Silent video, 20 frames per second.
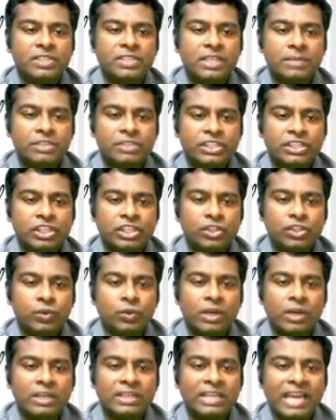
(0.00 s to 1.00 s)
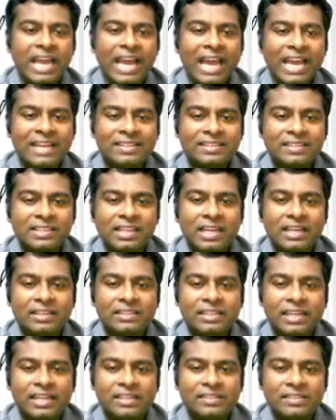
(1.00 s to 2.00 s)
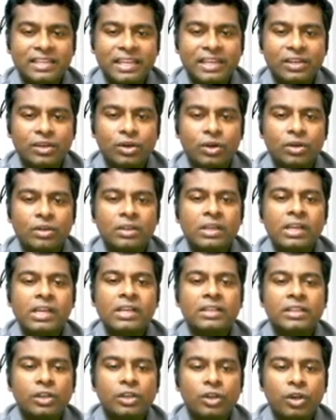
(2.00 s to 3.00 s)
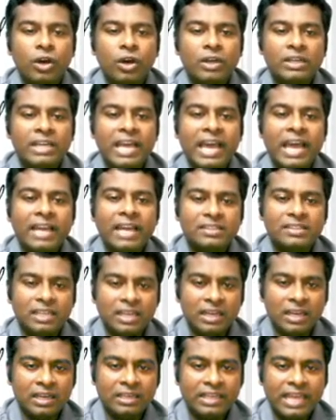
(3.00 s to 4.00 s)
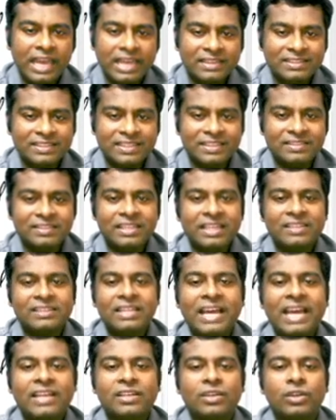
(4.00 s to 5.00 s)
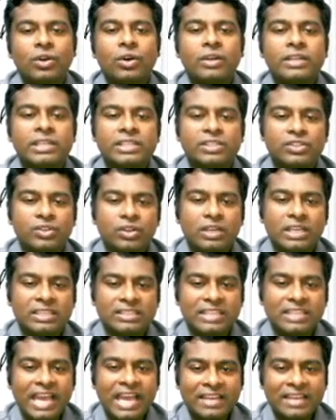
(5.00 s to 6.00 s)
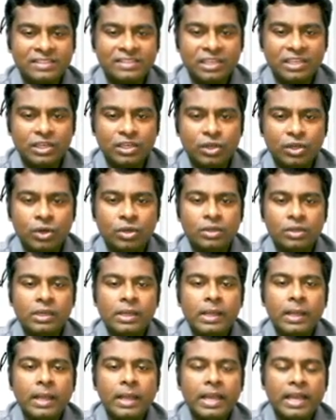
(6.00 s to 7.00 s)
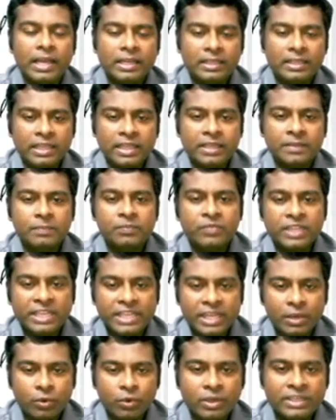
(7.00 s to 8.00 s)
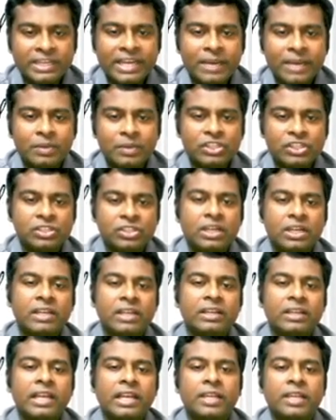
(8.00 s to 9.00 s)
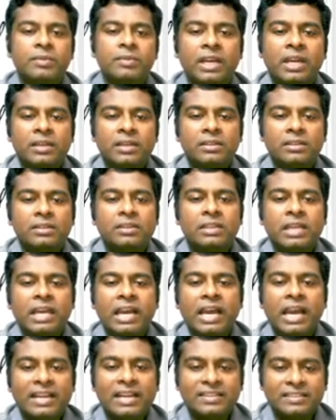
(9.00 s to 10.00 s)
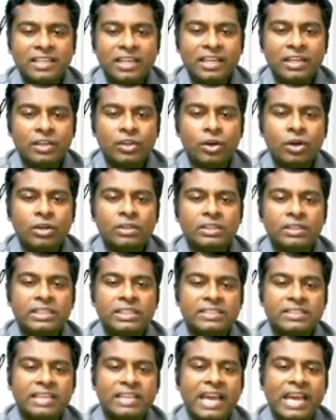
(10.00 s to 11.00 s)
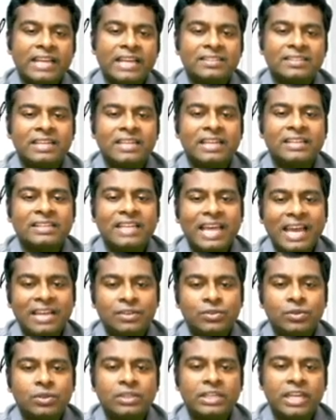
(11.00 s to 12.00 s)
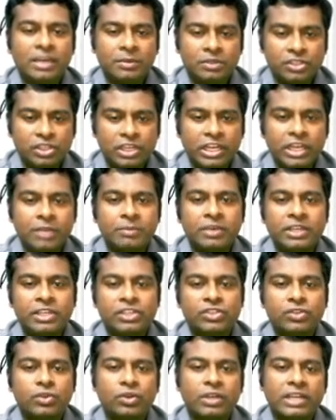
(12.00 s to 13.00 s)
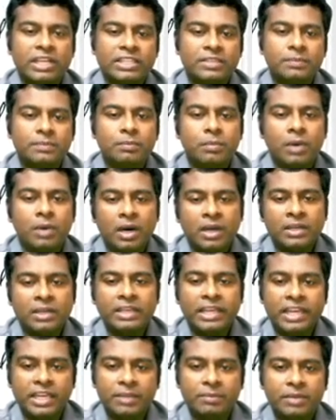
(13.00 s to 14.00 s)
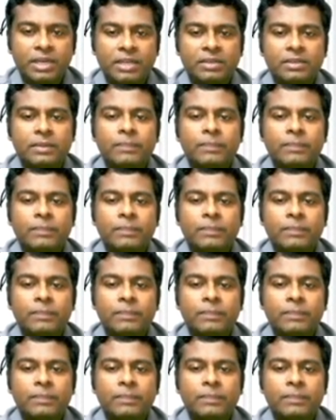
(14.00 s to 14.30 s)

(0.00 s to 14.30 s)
Subjected to an axial tensile load. The load acts along axis, then that load is known as axial load. And in a one-dimensional element, the axial load is act, then that one-dimensional element is known as bar element.